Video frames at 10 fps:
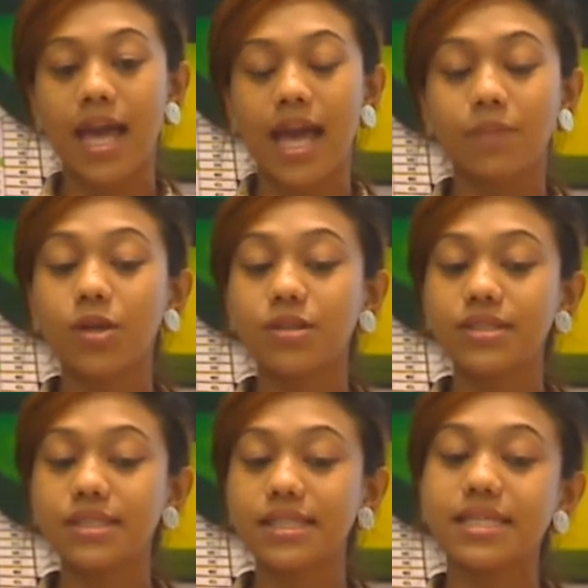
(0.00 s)
And we also
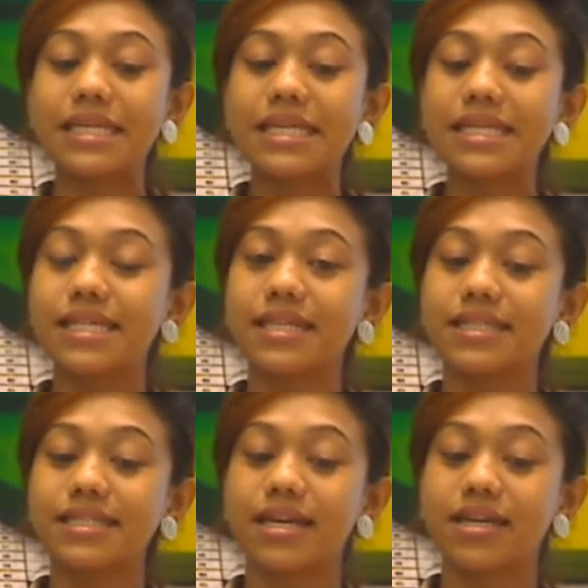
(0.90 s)
see that
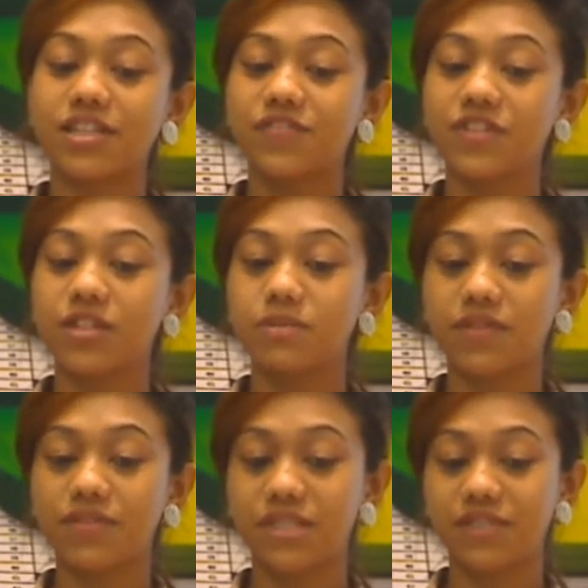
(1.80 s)
India's Tata firm
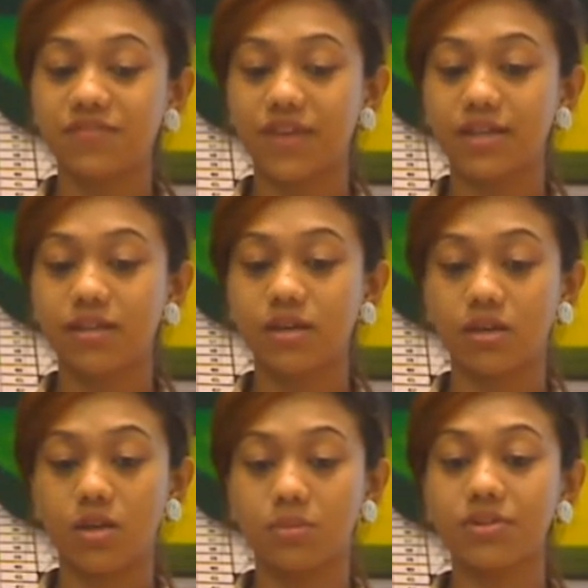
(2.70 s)
Diversified
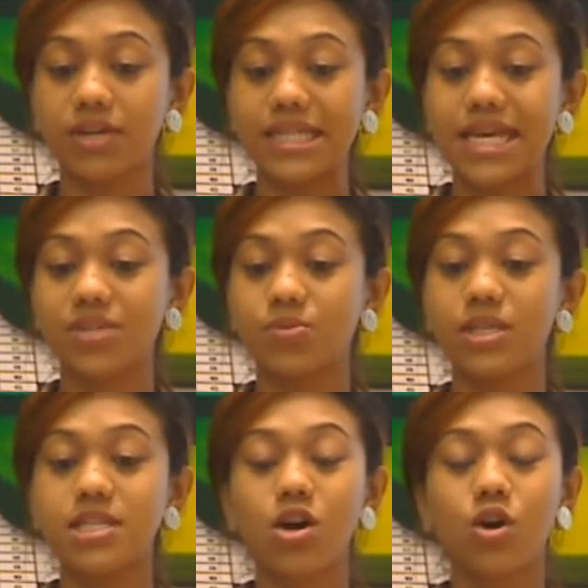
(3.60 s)
Conglomerate has
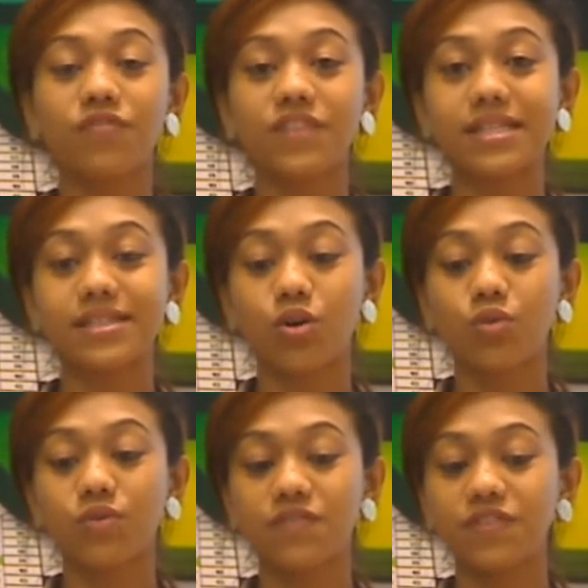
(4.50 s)
written off its
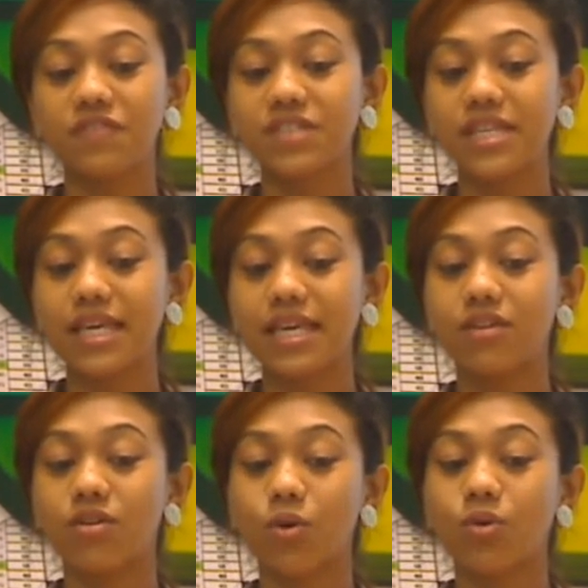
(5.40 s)
over
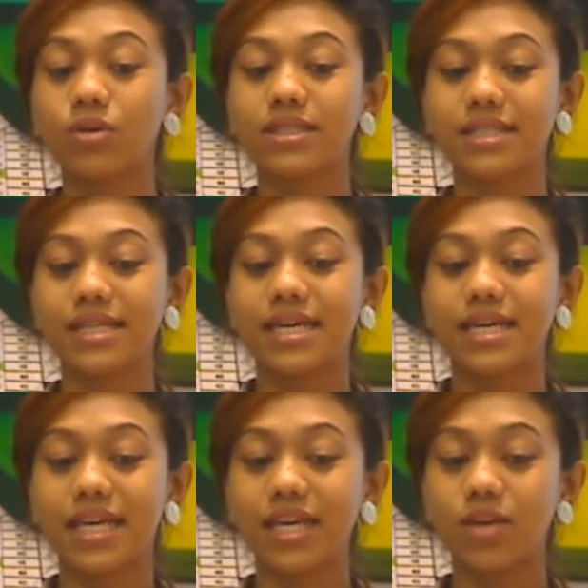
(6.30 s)
50-year-old
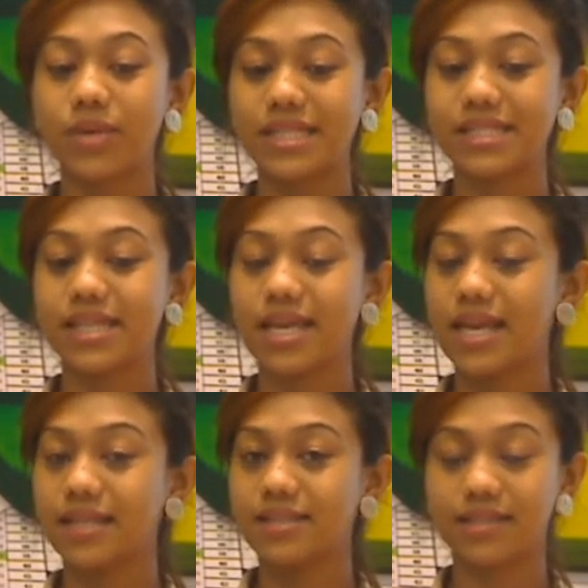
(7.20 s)
equity stake
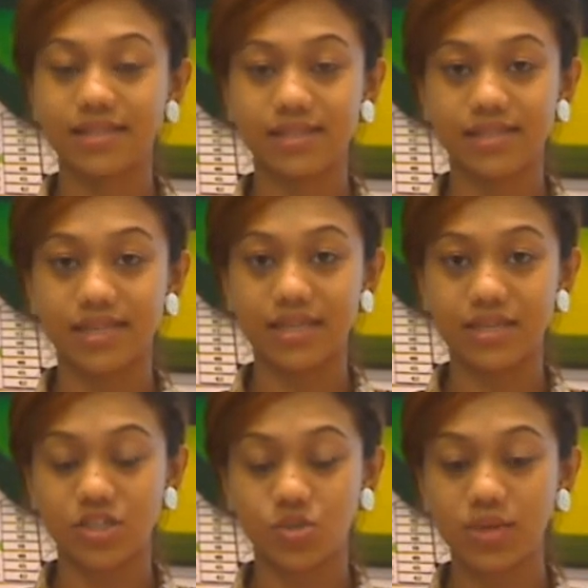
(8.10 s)
existed
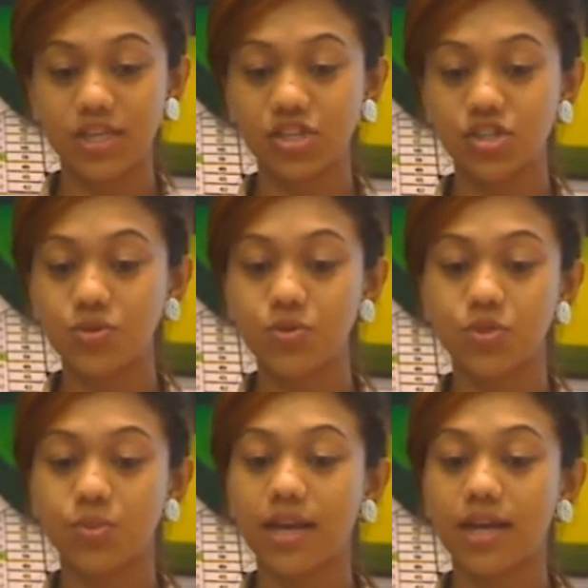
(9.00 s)
in 22
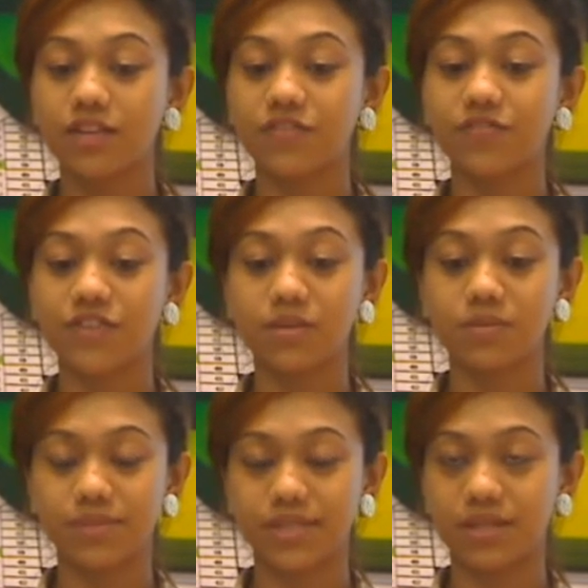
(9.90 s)
Sri Lankan
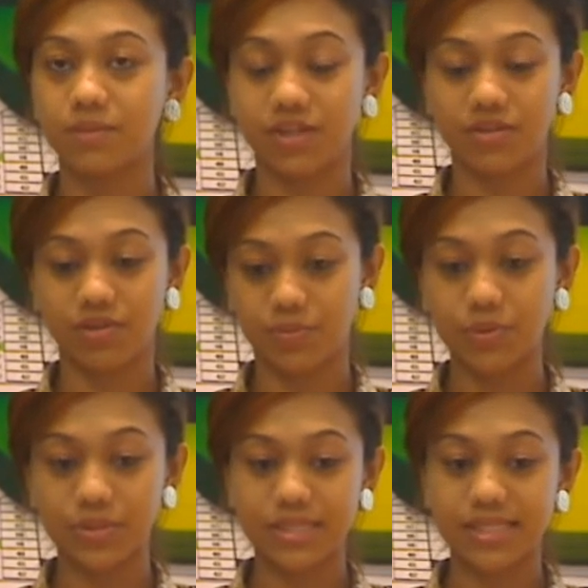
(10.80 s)
firms, a media
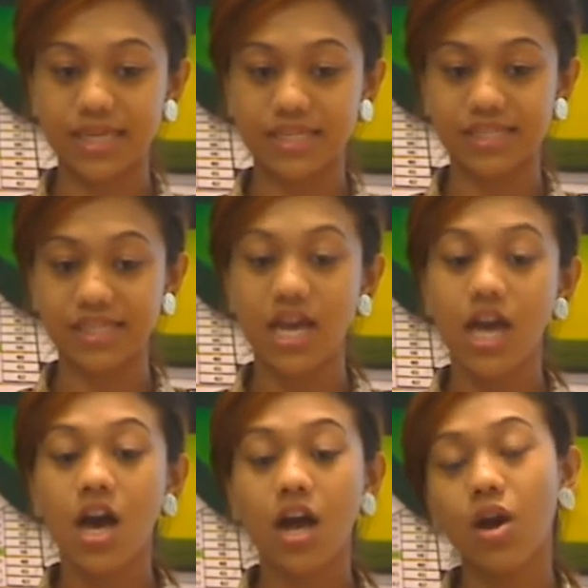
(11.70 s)
report stated.
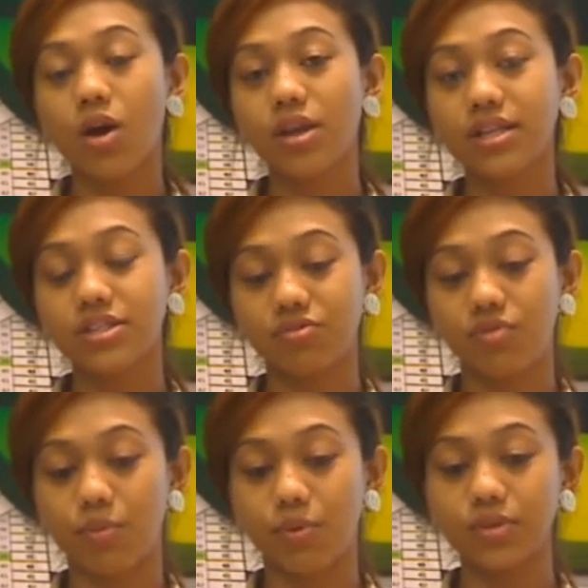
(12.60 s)
According to the
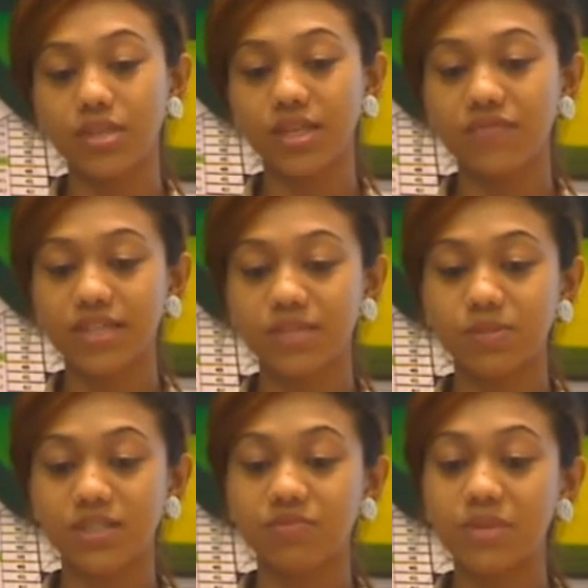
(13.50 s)
report, the
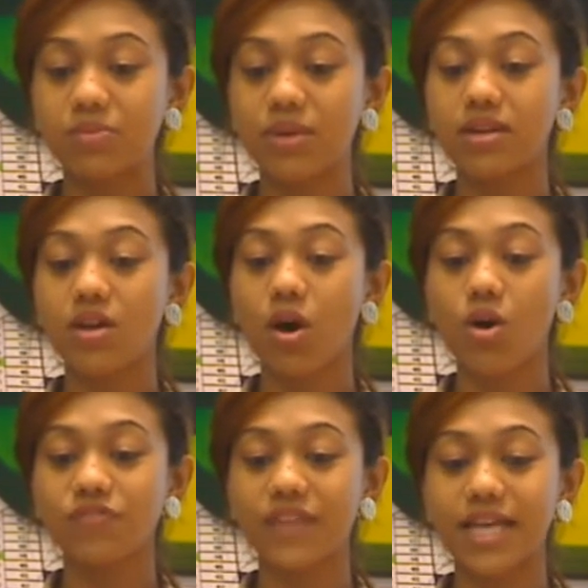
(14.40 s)
investment has been written
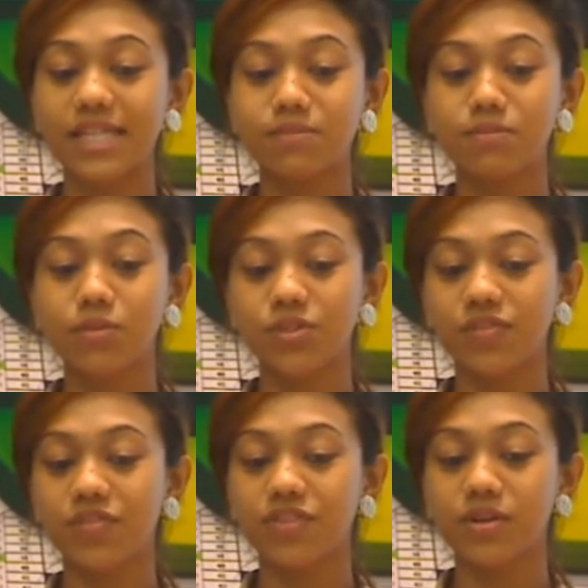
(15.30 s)
off as most of
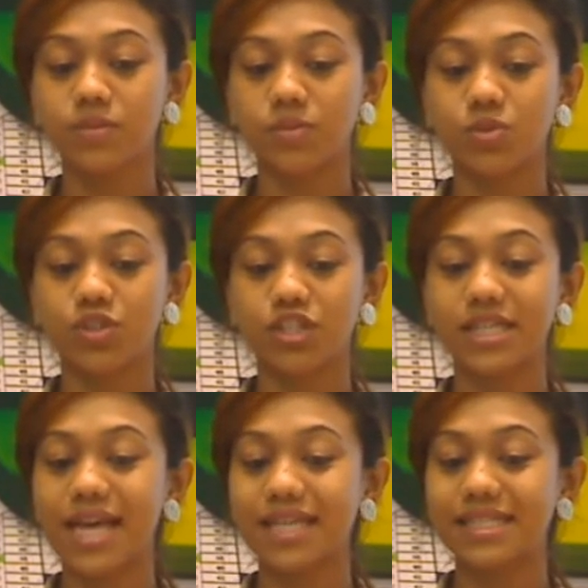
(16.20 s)
the firms which it
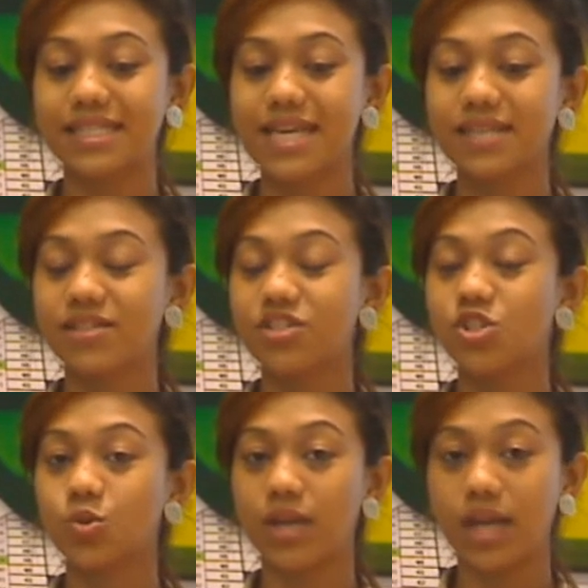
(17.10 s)
has stakes in
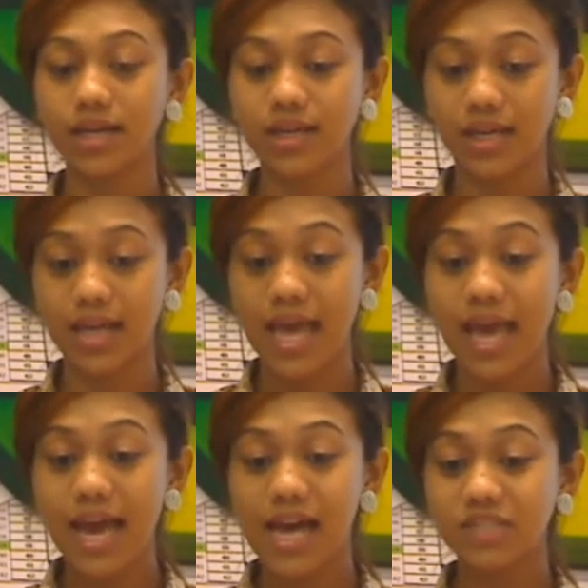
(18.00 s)
Sri Lanka
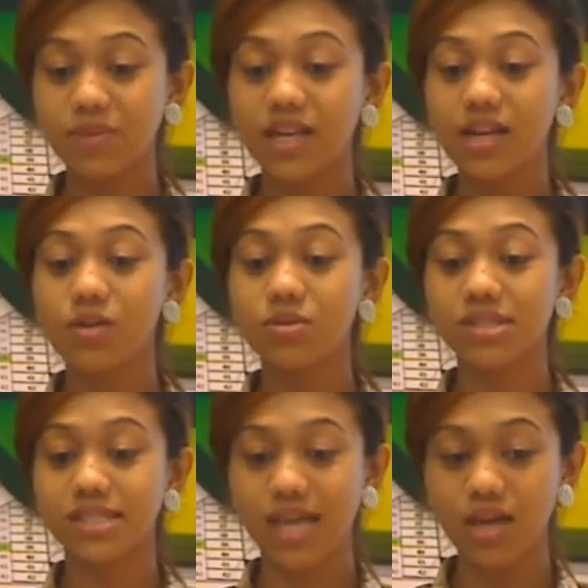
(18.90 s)
has been
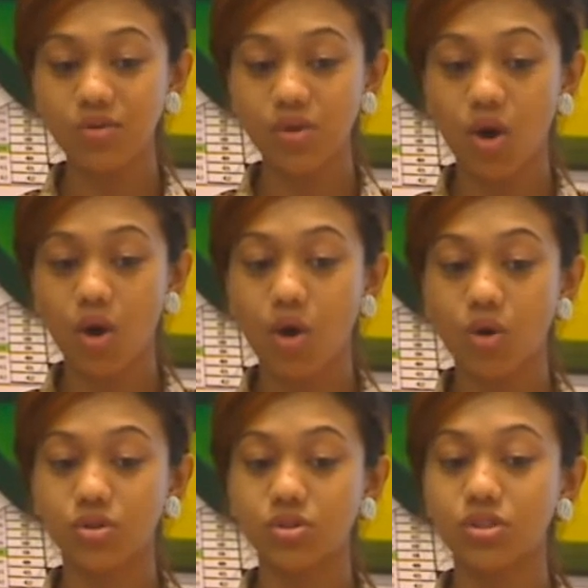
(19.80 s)
closed down or
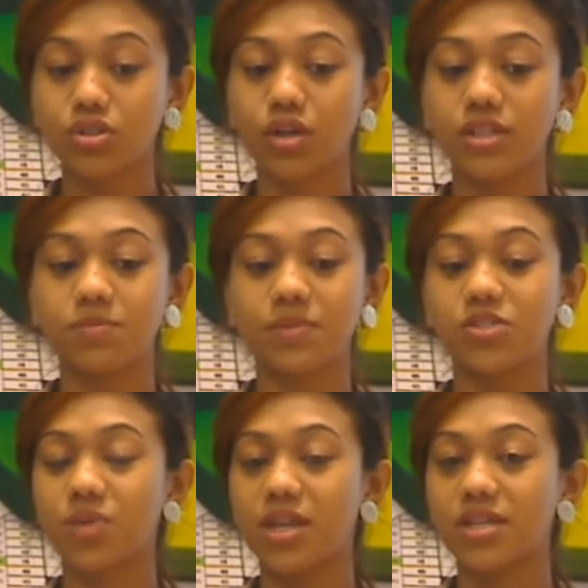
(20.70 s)
could not be
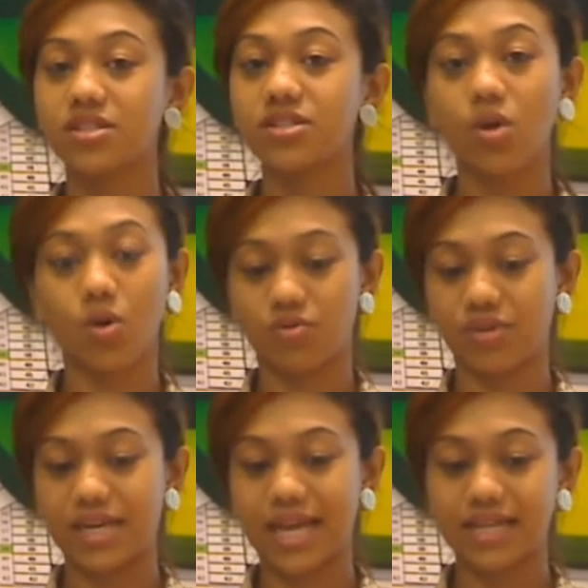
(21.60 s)
traded or
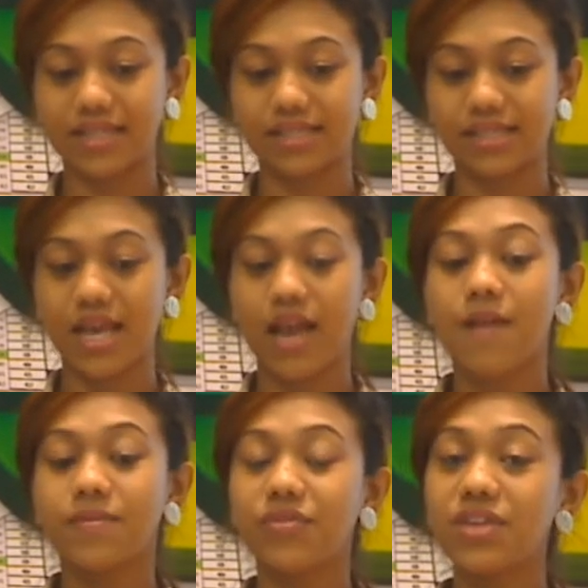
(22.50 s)
realized.
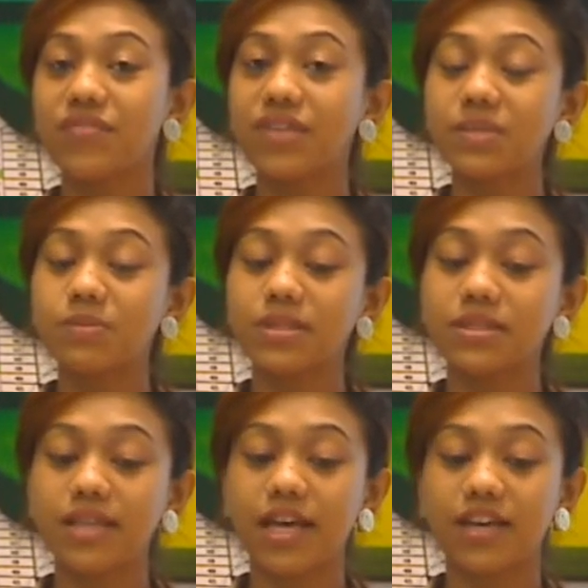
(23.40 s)
But the
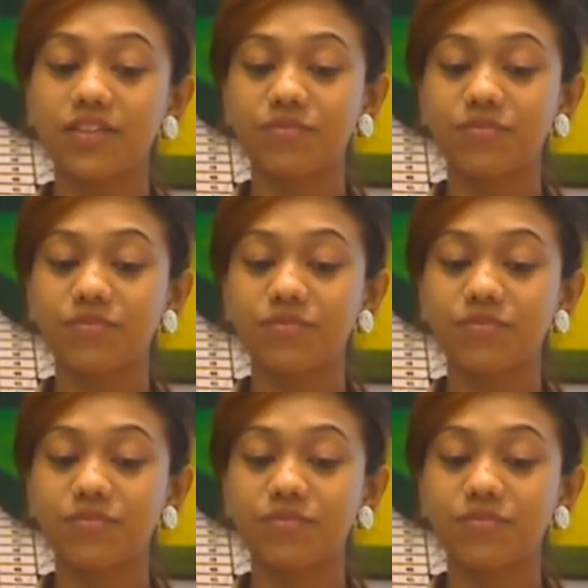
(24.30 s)
investments have